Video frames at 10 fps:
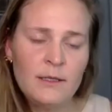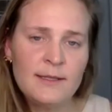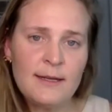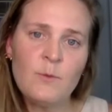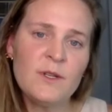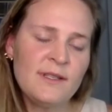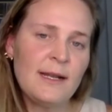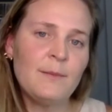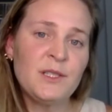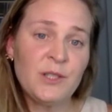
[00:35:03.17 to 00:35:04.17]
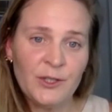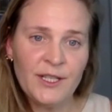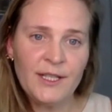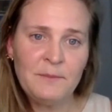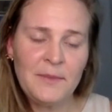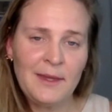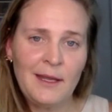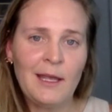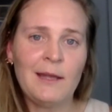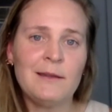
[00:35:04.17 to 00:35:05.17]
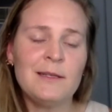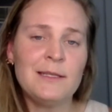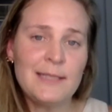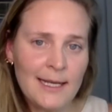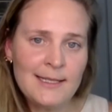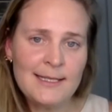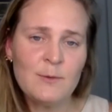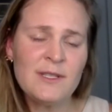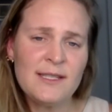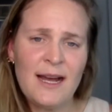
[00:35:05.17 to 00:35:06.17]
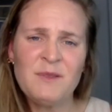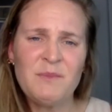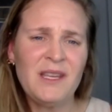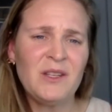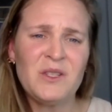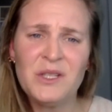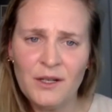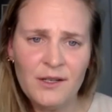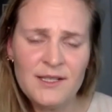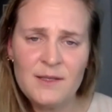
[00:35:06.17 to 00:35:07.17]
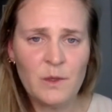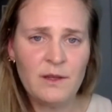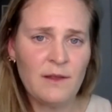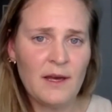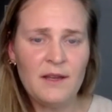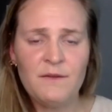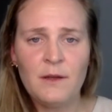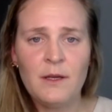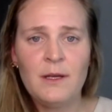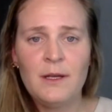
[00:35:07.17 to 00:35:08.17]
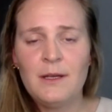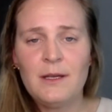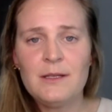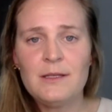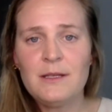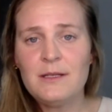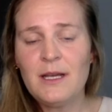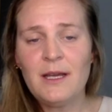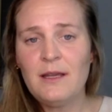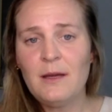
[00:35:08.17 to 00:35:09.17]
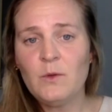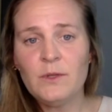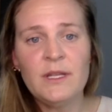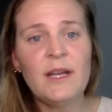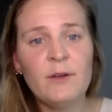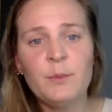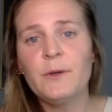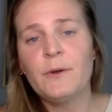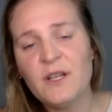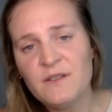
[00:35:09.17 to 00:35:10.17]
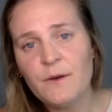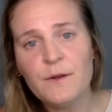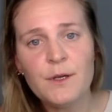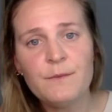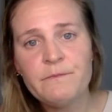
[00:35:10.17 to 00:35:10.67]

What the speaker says: someone stops learning and the day someone stops being curious with life is the day they will never progress further.